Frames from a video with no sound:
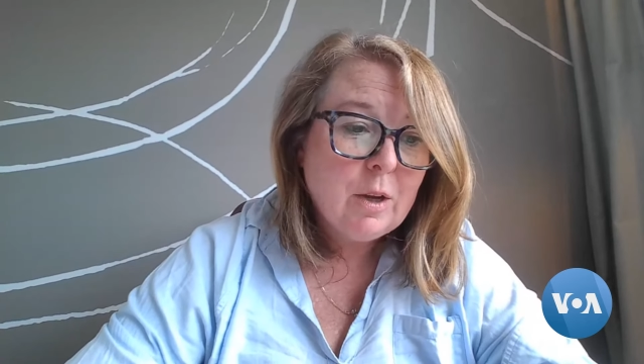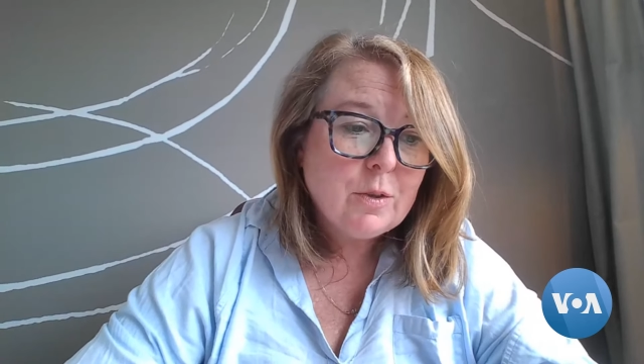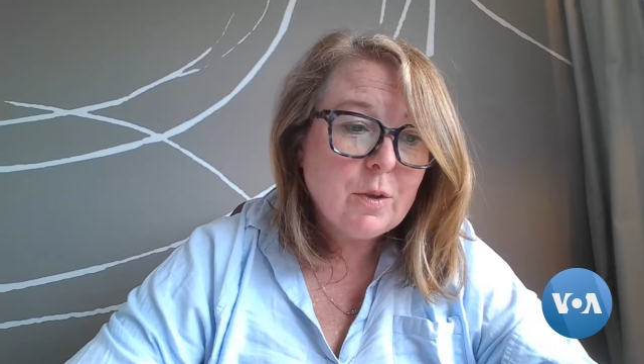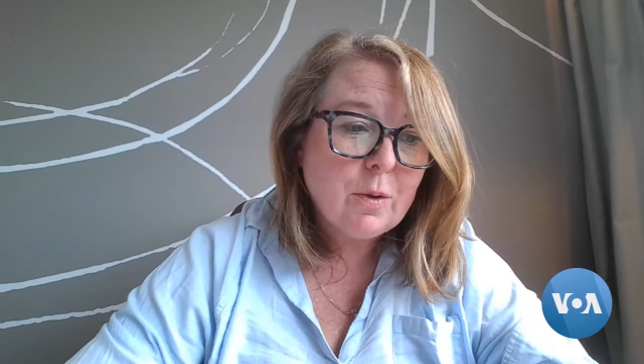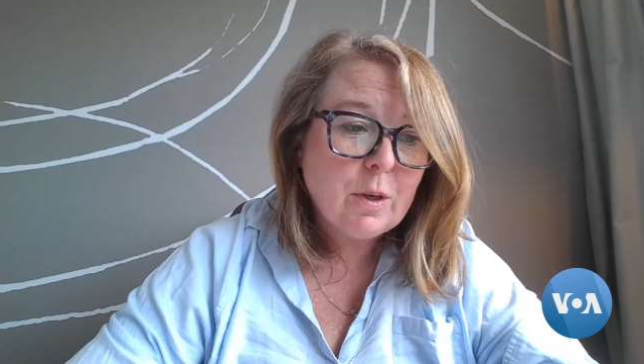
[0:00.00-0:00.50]

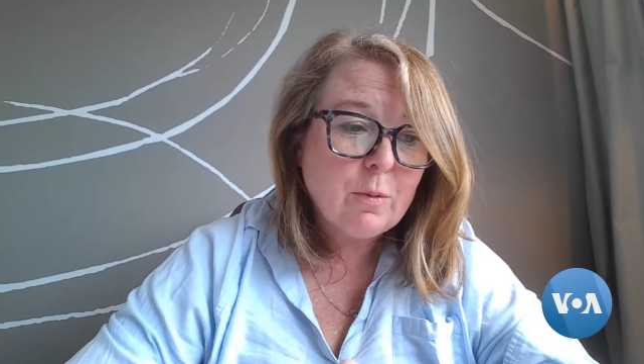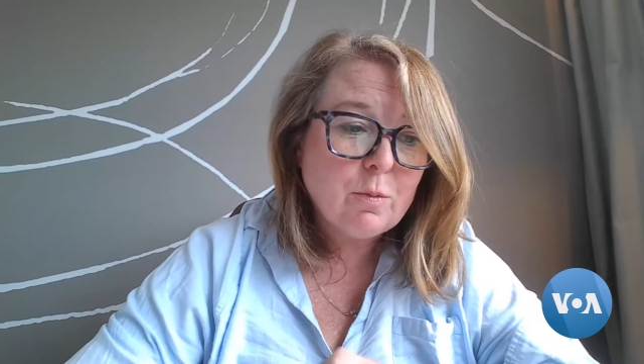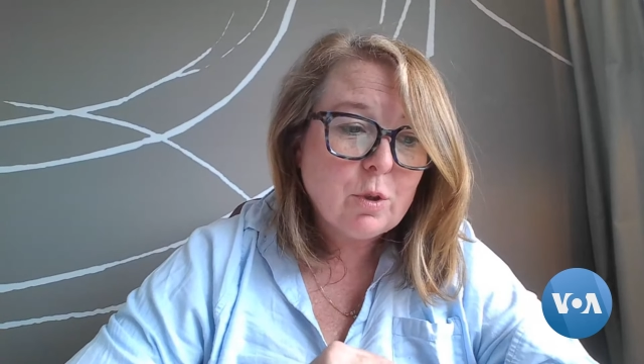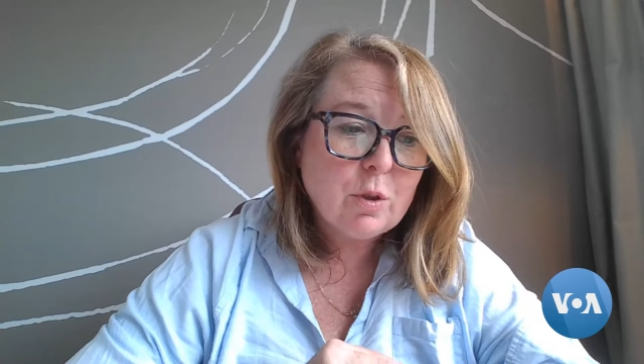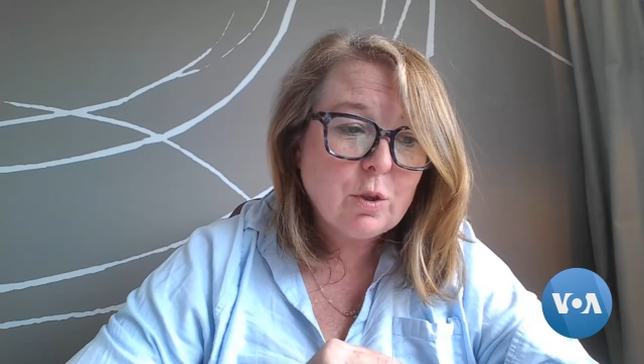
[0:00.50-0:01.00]
So, you know,
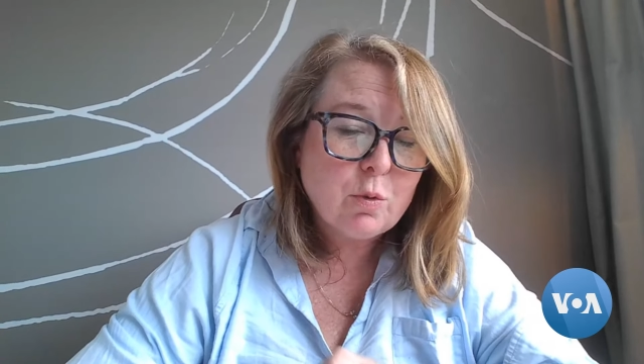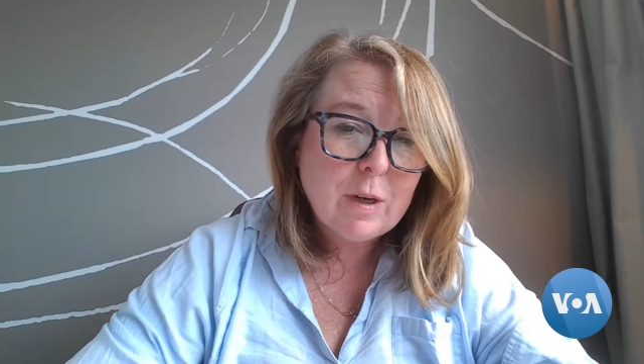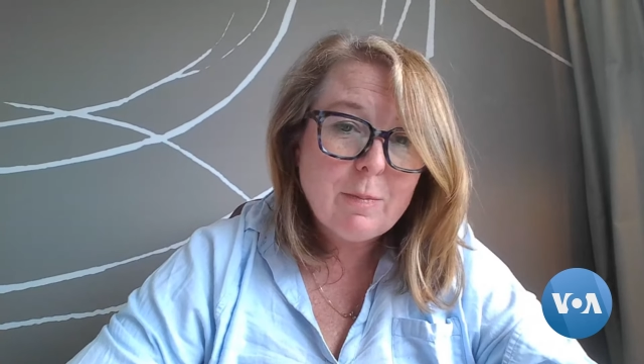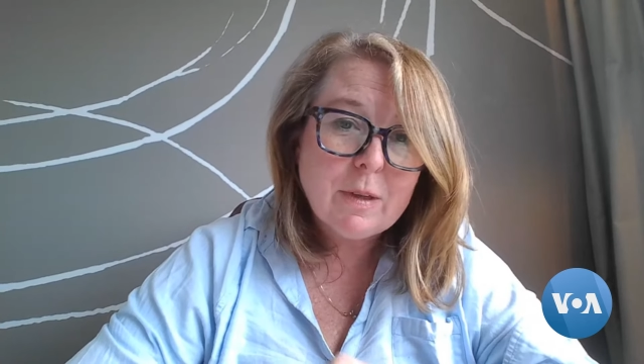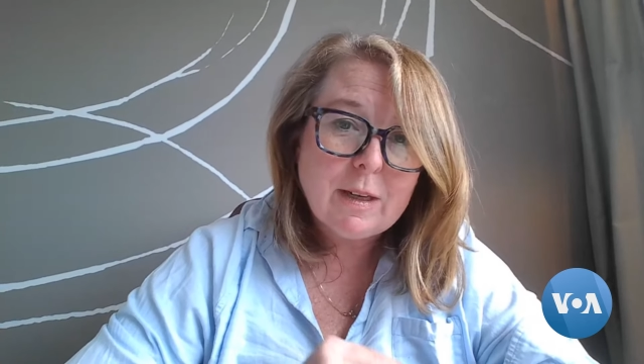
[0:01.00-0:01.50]
the
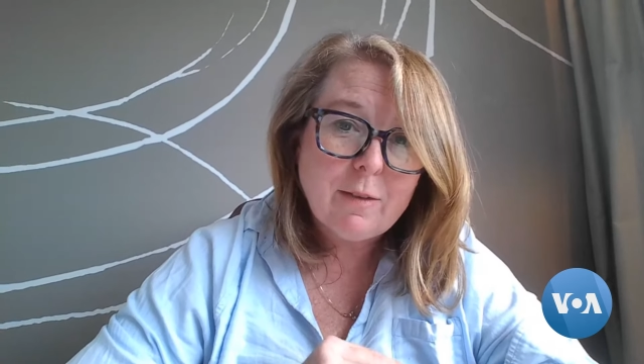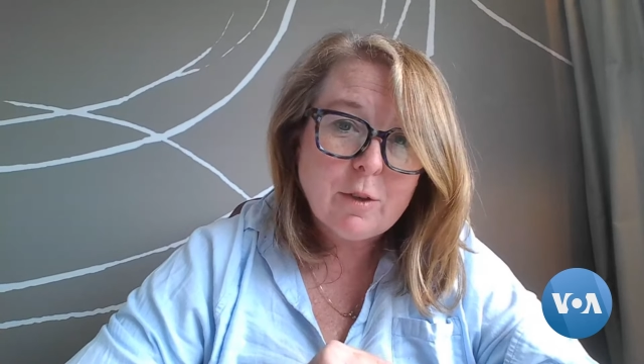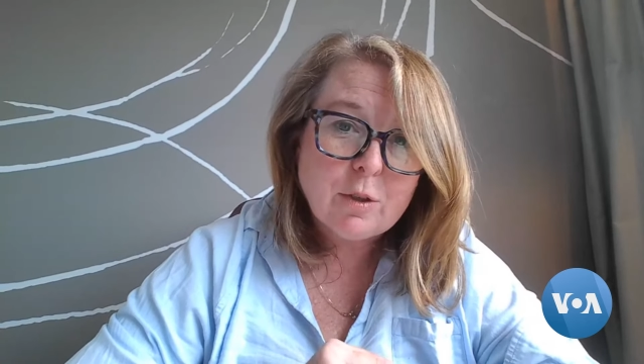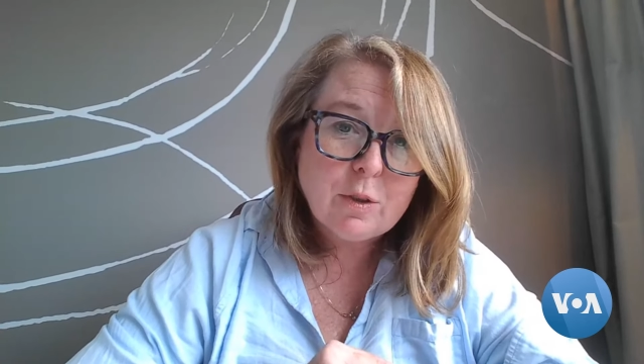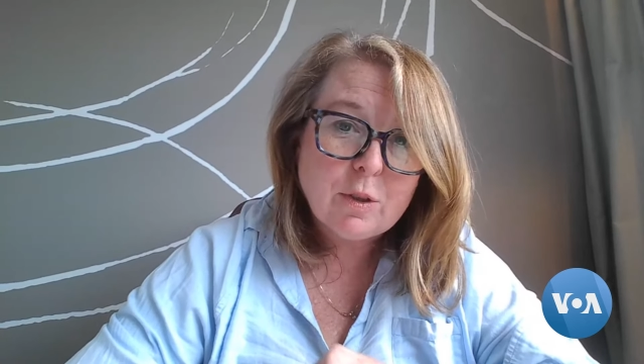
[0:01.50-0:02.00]
treatment
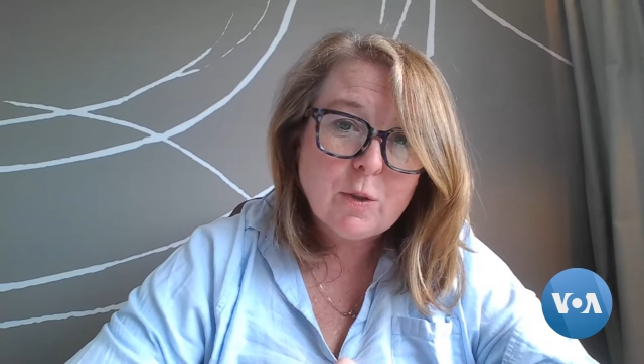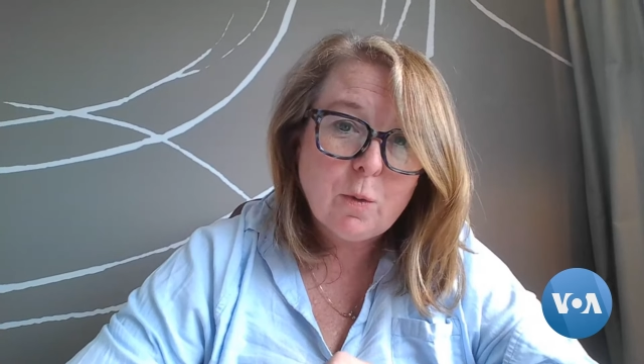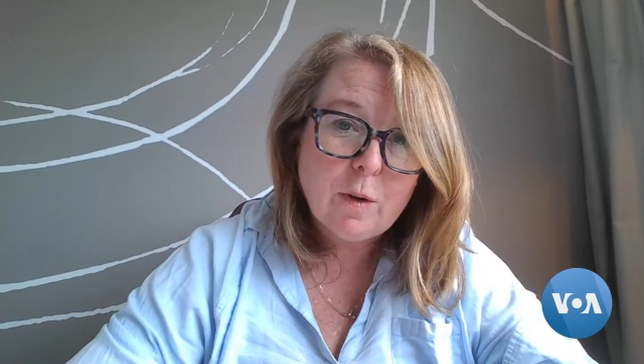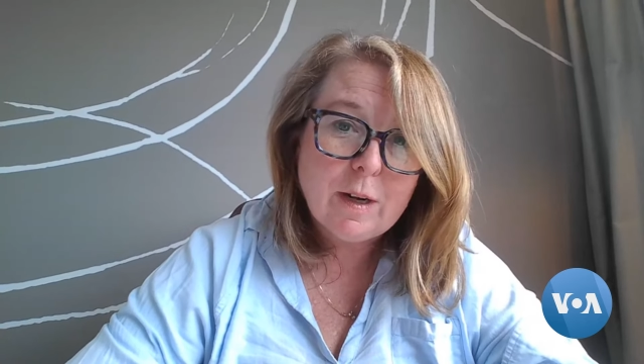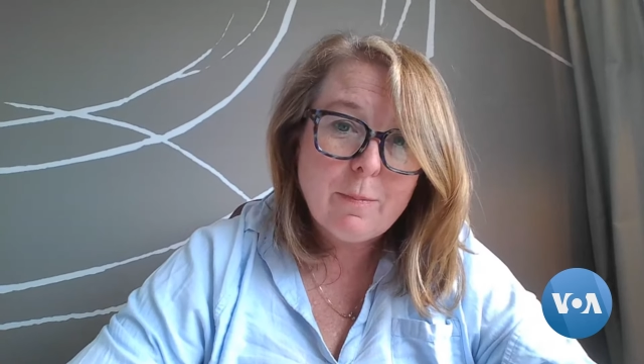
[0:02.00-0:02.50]
coverage and the
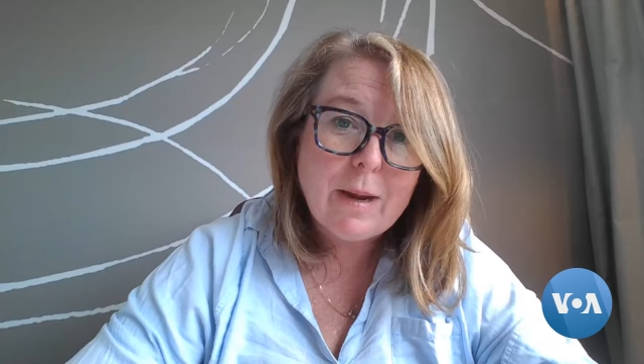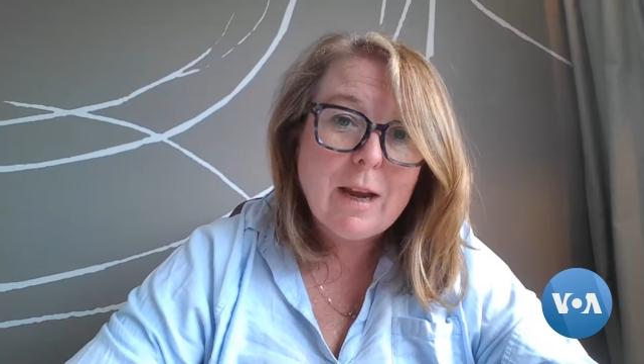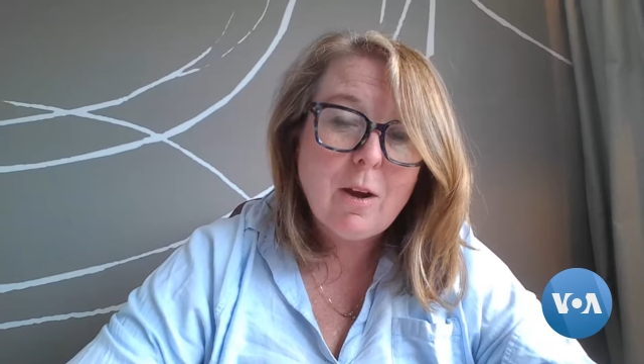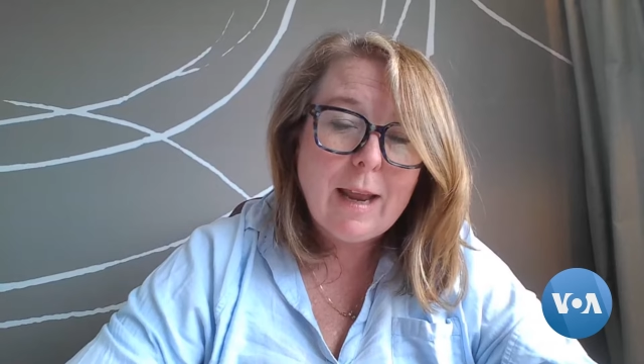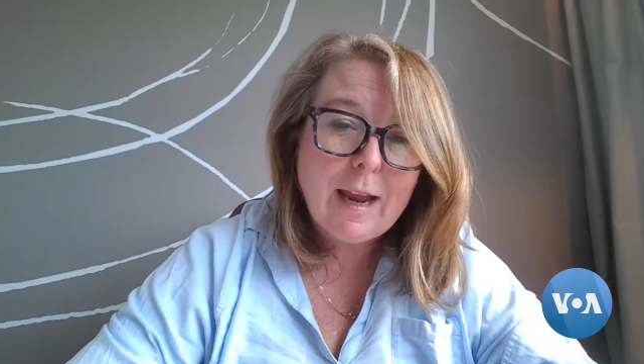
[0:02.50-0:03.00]
story
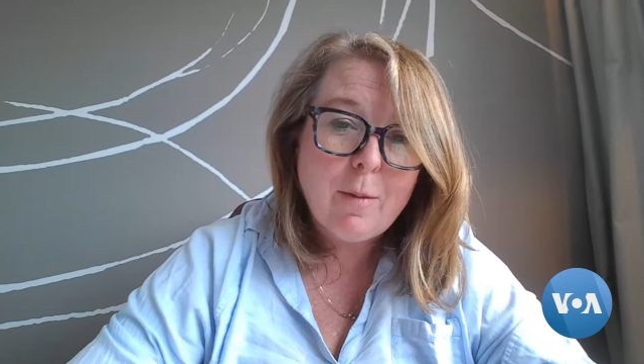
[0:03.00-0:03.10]
about